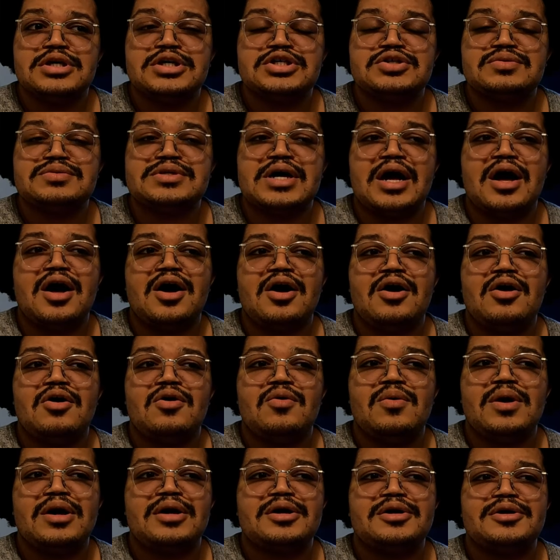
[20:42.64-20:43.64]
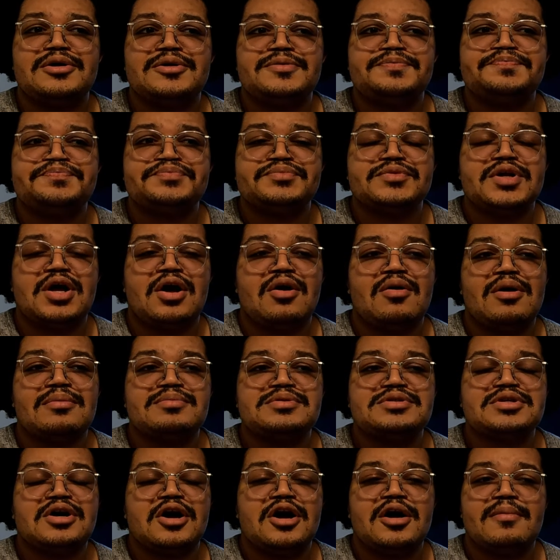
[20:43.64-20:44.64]
And she was like,
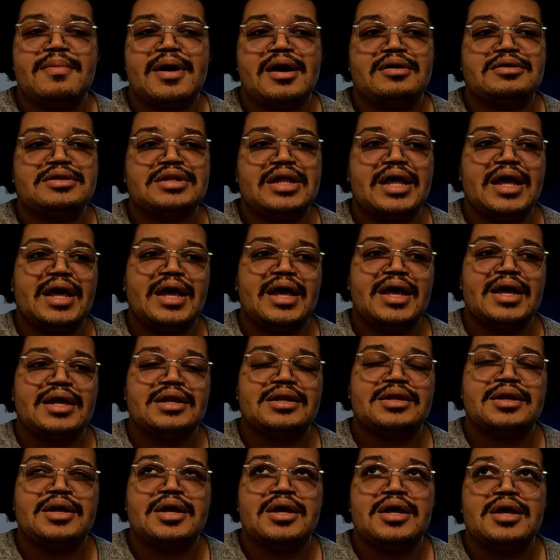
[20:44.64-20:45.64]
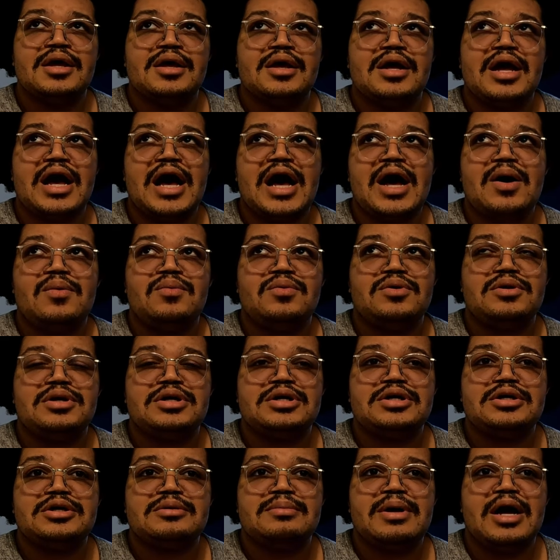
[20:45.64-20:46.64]
I'm sorry about that. I
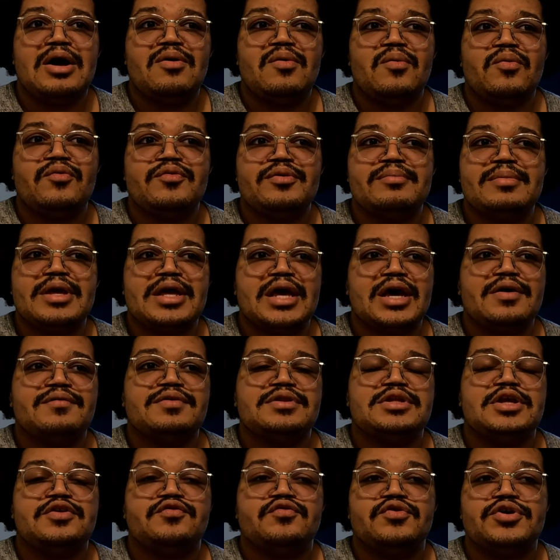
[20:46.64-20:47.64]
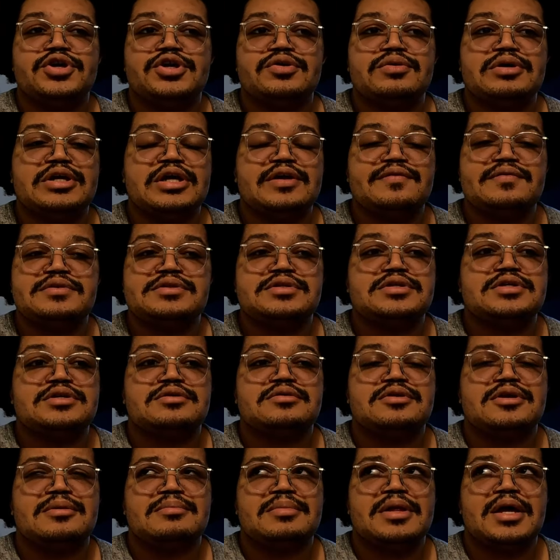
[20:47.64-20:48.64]
will remake everything for you and give it to
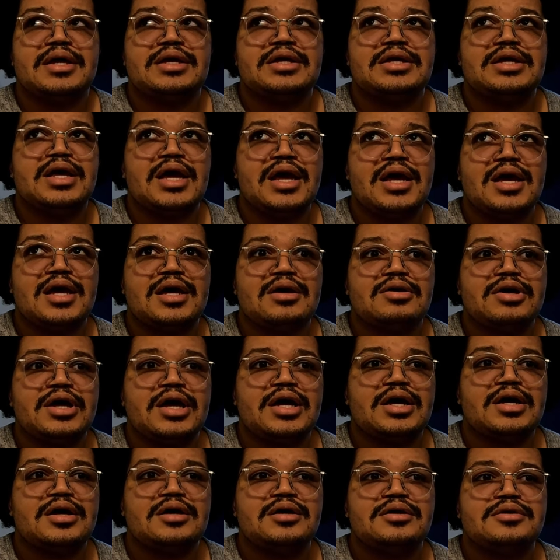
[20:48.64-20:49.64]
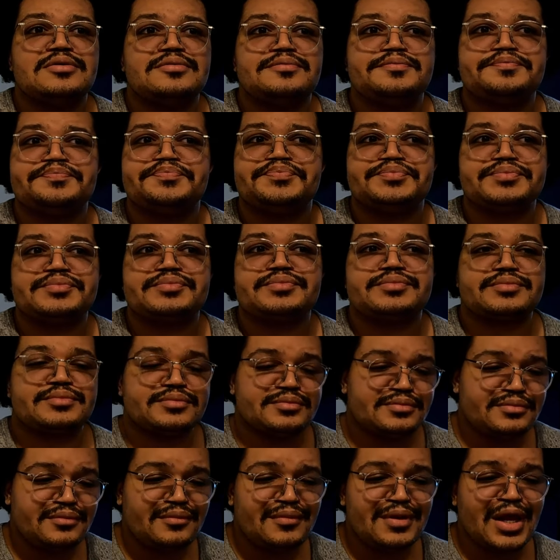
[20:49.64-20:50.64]
you. And I'm like, yeah, okay.
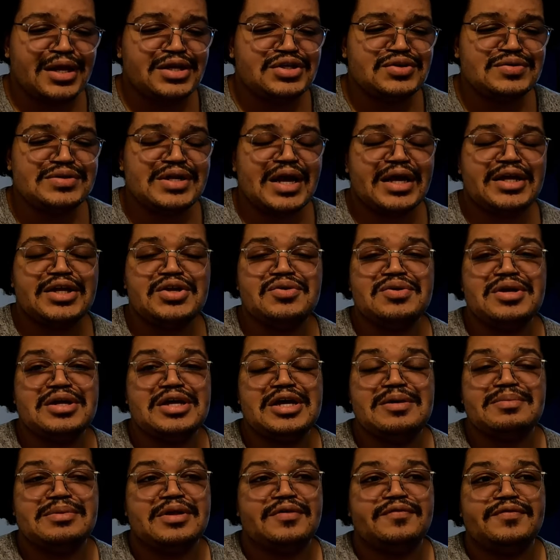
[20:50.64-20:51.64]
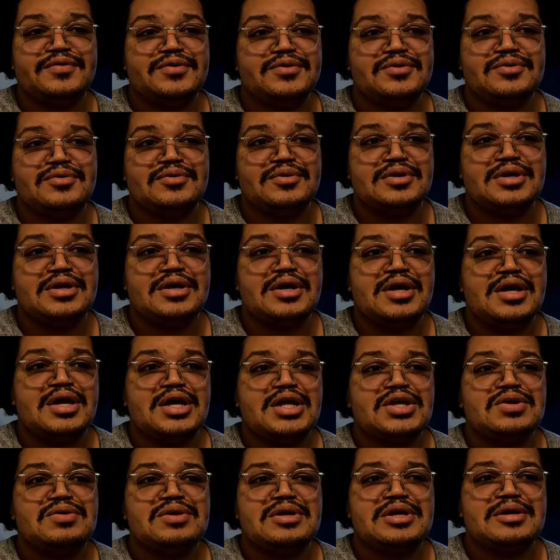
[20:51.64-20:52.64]
And she's like, you can keep the food
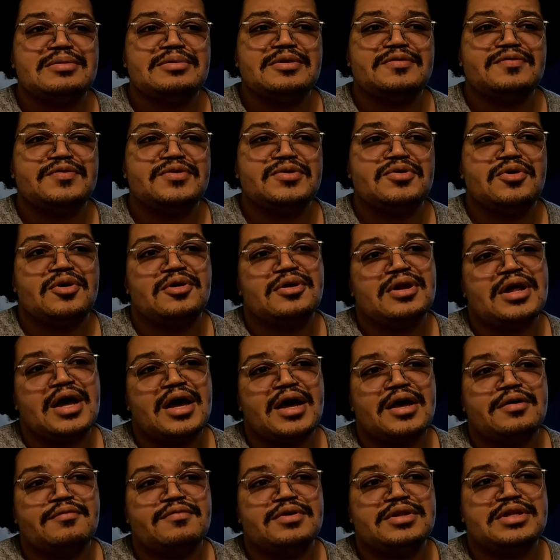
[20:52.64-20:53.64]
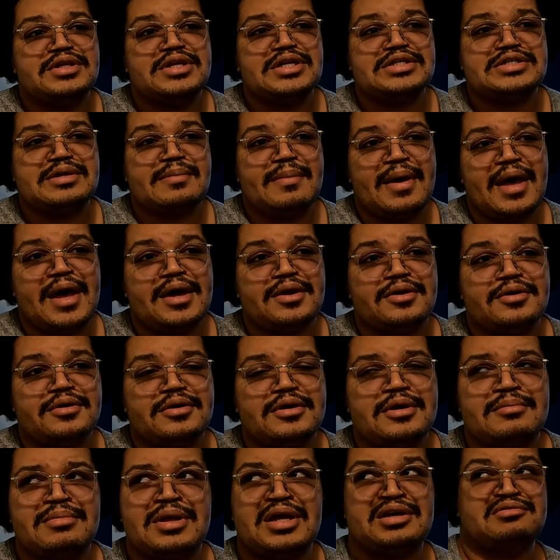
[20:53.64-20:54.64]
or not, it really doesn't matter.
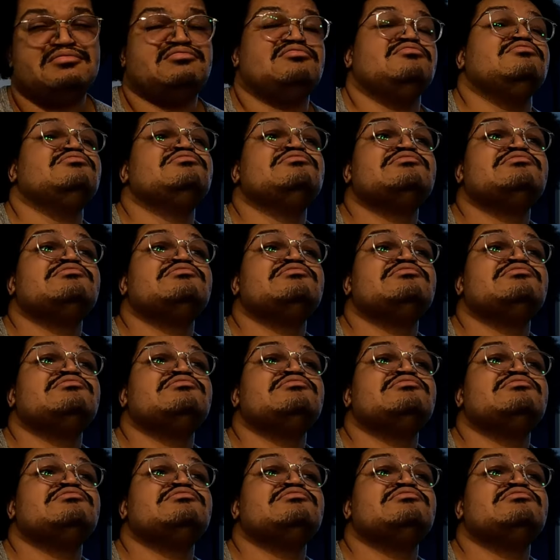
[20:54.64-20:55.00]
And I'm like,